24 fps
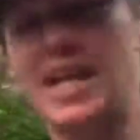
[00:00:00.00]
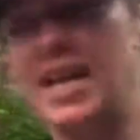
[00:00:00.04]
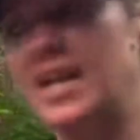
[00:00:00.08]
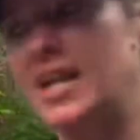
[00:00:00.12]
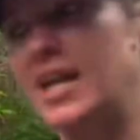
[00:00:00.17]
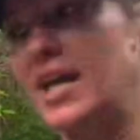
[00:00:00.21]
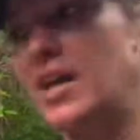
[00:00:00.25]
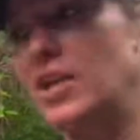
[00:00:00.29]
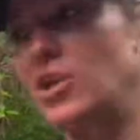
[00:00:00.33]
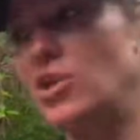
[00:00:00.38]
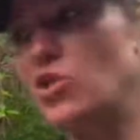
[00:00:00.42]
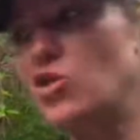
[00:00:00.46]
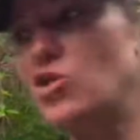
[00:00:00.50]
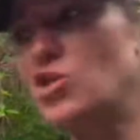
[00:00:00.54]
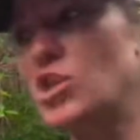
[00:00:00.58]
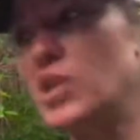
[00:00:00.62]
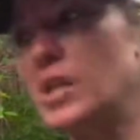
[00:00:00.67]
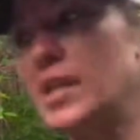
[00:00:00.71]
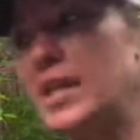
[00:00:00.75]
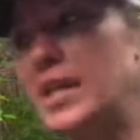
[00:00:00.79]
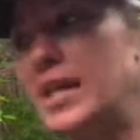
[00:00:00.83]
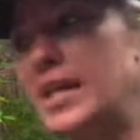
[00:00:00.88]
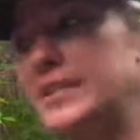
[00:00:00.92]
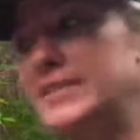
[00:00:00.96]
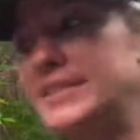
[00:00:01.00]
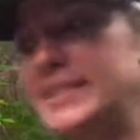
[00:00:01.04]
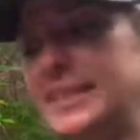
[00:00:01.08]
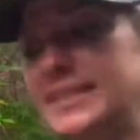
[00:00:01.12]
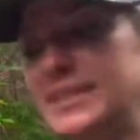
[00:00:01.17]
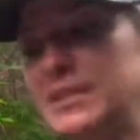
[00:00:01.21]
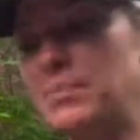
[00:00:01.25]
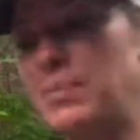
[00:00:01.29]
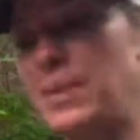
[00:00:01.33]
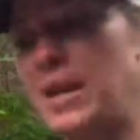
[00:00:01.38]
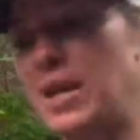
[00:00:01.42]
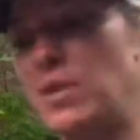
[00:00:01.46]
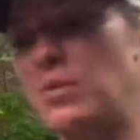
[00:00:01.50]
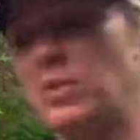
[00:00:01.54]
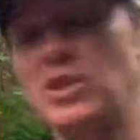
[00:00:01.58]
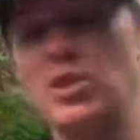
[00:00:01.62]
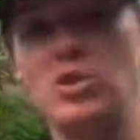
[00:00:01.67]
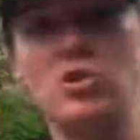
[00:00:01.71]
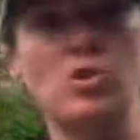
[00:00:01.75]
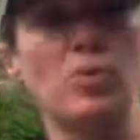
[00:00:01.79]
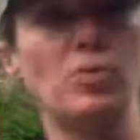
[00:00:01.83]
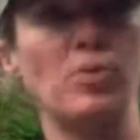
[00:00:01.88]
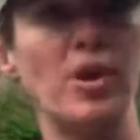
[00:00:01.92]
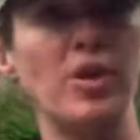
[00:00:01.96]
and I usually anticipate with a
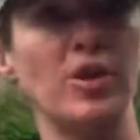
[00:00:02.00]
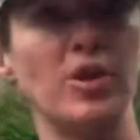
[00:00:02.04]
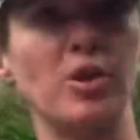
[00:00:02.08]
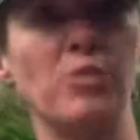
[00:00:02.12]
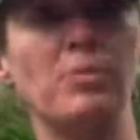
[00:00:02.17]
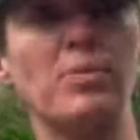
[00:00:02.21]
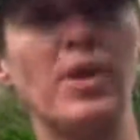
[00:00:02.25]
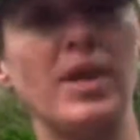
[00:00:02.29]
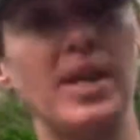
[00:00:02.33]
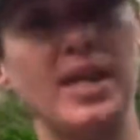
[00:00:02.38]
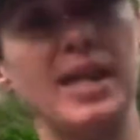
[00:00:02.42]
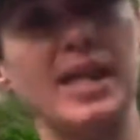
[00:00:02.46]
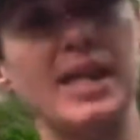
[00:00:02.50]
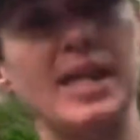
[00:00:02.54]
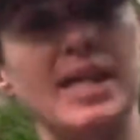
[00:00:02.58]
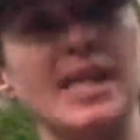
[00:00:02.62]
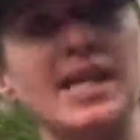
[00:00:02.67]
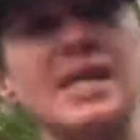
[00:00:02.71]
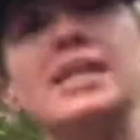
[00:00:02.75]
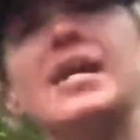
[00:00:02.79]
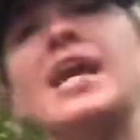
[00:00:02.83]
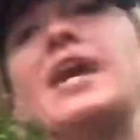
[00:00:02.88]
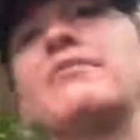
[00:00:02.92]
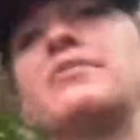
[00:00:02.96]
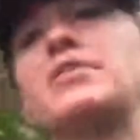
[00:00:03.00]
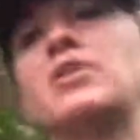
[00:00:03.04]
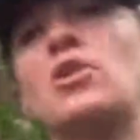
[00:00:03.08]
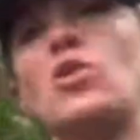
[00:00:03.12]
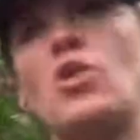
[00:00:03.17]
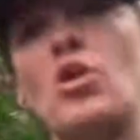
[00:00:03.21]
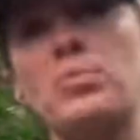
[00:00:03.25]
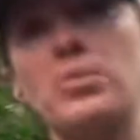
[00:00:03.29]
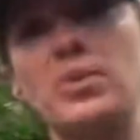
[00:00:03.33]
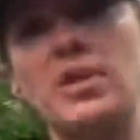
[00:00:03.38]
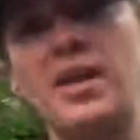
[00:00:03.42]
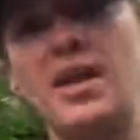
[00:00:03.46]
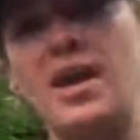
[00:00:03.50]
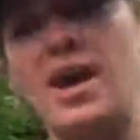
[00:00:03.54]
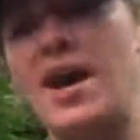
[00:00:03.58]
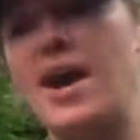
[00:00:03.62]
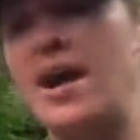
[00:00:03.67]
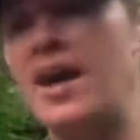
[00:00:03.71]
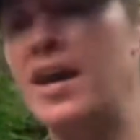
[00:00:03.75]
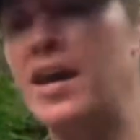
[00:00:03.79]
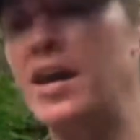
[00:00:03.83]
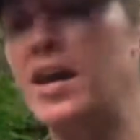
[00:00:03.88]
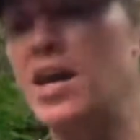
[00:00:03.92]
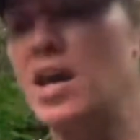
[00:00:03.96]
new runner breaking it in, having to go up really
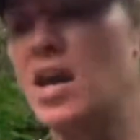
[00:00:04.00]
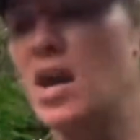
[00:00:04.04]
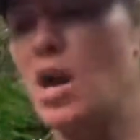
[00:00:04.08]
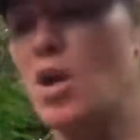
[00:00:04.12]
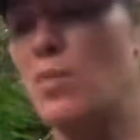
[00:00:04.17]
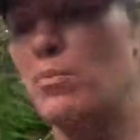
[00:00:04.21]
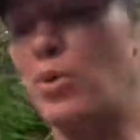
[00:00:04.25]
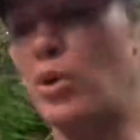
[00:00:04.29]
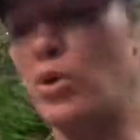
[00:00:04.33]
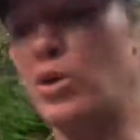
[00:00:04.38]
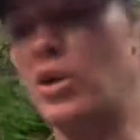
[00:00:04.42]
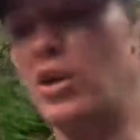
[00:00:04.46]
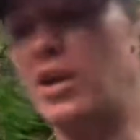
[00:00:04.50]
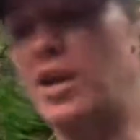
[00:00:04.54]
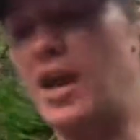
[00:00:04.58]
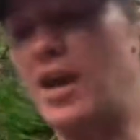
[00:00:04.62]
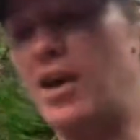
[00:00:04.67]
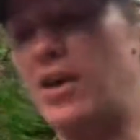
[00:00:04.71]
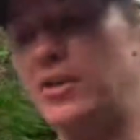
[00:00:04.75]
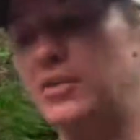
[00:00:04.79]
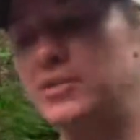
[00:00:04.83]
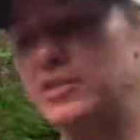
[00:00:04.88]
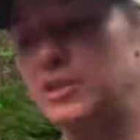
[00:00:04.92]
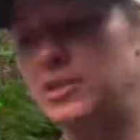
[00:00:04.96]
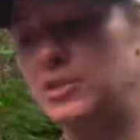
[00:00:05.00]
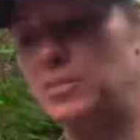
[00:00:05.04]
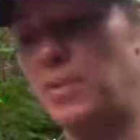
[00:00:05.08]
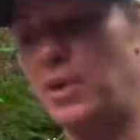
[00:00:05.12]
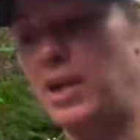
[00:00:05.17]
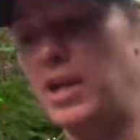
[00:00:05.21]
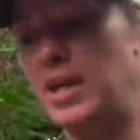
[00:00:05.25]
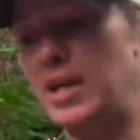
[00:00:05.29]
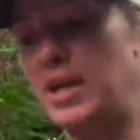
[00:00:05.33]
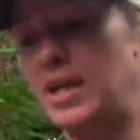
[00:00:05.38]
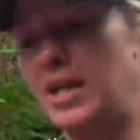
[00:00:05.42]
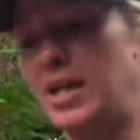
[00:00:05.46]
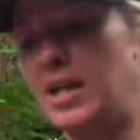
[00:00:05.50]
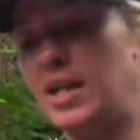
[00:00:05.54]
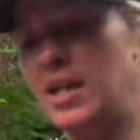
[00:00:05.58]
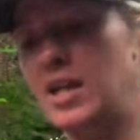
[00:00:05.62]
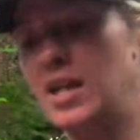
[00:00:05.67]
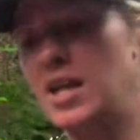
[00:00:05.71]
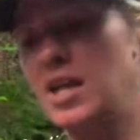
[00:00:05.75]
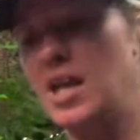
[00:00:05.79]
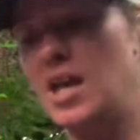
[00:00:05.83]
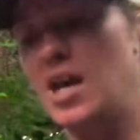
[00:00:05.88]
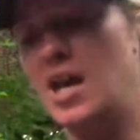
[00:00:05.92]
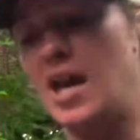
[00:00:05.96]
high, burning it out to break it
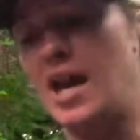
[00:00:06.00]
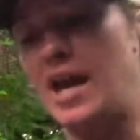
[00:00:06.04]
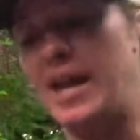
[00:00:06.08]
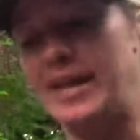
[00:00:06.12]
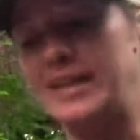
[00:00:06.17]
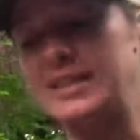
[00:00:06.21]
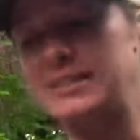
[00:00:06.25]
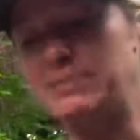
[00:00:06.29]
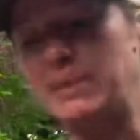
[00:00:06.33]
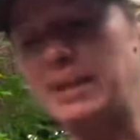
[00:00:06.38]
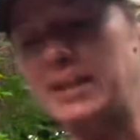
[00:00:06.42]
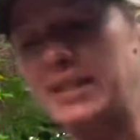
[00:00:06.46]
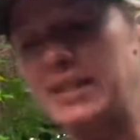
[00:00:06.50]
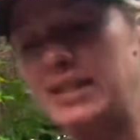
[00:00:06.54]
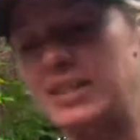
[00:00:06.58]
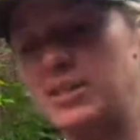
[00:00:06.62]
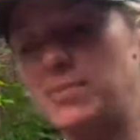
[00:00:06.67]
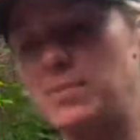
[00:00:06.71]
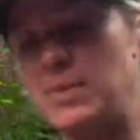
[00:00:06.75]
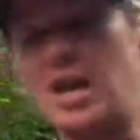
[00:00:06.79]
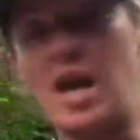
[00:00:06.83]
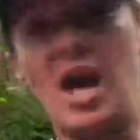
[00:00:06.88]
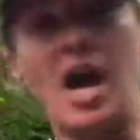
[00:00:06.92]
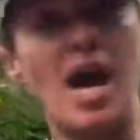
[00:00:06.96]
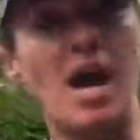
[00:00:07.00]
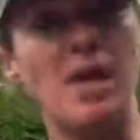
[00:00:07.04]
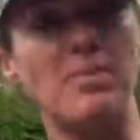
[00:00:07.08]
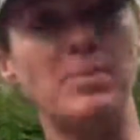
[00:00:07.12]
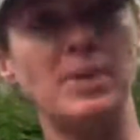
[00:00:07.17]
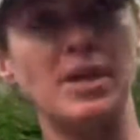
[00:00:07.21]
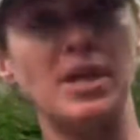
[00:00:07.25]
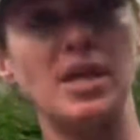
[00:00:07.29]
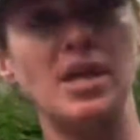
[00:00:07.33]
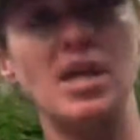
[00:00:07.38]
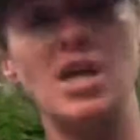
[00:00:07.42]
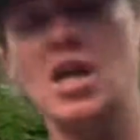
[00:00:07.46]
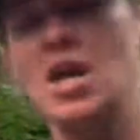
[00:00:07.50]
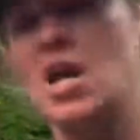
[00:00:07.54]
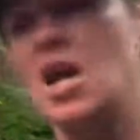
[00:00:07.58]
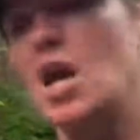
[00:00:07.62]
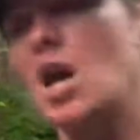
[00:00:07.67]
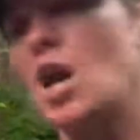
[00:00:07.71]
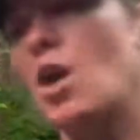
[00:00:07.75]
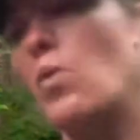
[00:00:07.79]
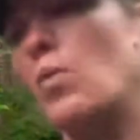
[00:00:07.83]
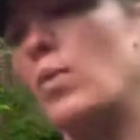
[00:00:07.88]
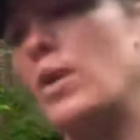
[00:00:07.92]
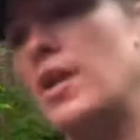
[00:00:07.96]
in. I expected it to be hoppy.
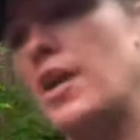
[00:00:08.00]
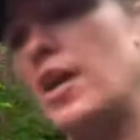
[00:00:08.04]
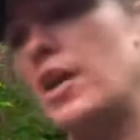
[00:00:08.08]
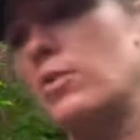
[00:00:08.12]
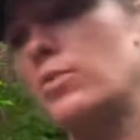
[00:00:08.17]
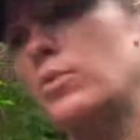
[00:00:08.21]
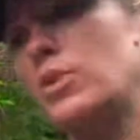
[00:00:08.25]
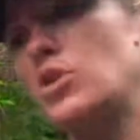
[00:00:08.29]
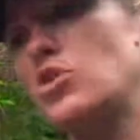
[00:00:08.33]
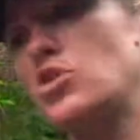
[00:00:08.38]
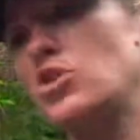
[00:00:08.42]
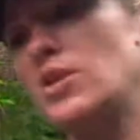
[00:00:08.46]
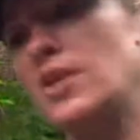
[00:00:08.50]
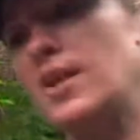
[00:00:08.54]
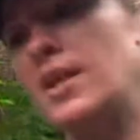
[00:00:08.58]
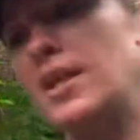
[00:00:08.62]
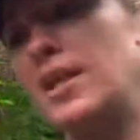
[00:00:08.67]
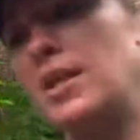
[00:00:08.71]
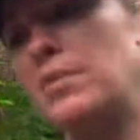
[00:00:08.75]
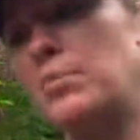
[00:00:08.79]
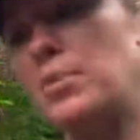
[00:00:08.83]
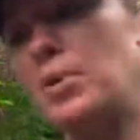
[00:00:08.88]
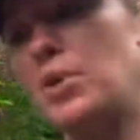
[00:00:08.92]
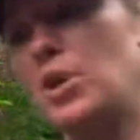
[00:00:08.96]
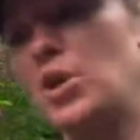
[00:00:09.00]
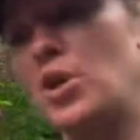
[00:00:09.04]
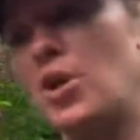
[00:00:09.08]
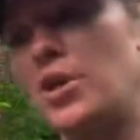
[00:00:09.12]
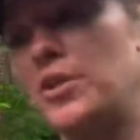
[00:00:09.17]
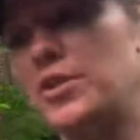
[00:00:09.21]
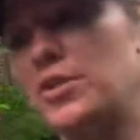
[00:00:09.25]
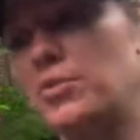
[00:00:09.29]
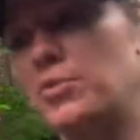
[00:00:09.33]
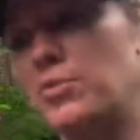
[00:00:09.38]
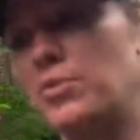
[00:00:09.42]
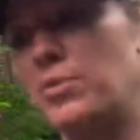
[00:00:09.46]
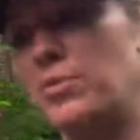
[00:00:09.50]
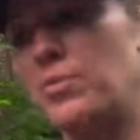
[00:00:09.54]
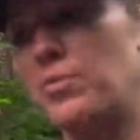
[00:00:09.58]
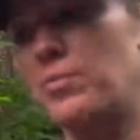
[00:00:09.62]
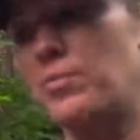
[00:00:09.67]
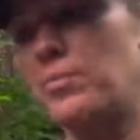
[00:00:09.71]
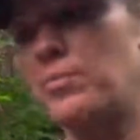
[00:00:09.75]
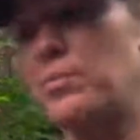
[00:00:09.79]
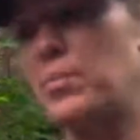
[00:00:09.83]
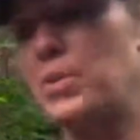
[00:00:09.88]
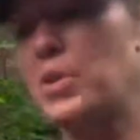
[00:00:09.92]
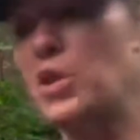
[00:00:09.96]
When I originally put it on
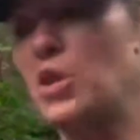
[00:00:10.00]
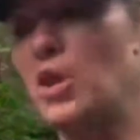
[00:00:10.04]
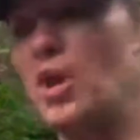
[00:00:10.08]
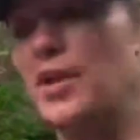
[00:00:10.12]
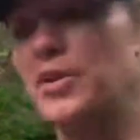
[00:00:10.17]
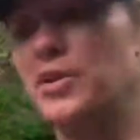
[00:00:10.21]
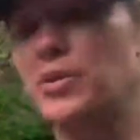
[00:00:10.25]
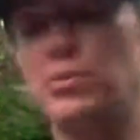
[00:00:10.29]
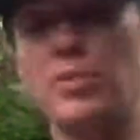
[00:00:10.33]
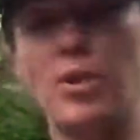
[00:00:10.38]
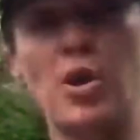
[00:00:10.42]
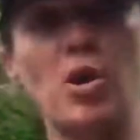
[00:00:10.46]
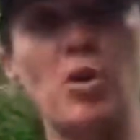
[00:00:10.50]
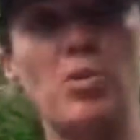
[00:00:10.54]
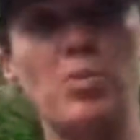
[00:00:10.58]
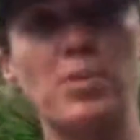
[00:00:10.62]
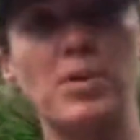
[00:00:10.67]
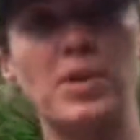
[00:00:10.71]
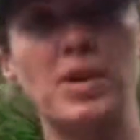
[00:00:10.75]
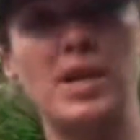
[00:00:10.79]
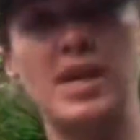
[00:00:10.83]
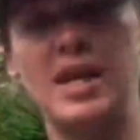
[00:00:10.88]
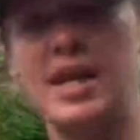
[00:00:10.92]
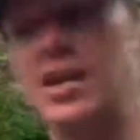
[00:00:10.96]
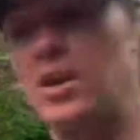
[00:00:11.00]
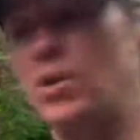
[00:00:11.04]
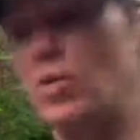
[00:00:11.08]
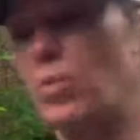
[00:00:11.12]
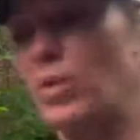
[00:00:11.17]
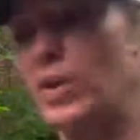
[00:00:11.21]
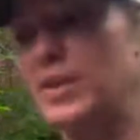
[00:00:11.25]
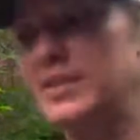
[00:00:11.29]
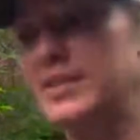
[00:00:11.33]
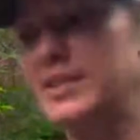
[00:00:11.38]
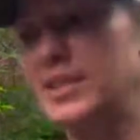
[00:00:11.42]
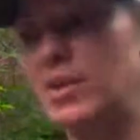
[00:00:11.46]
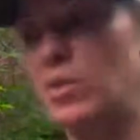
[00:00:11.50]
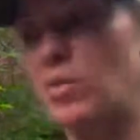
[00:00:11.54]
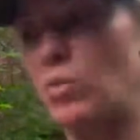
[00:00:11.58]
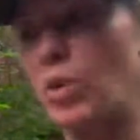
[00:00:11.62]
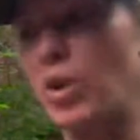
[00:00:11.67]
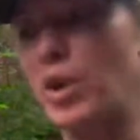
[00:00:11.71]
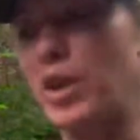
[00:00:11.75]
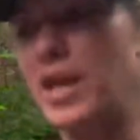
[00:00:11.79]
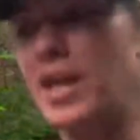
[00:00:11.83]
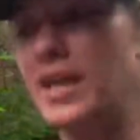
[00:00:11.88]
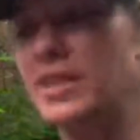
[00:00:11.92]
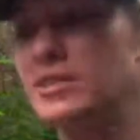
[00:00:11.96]
the rope, it wasn't
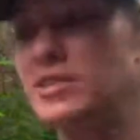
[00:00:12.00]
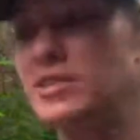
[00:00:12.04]
working,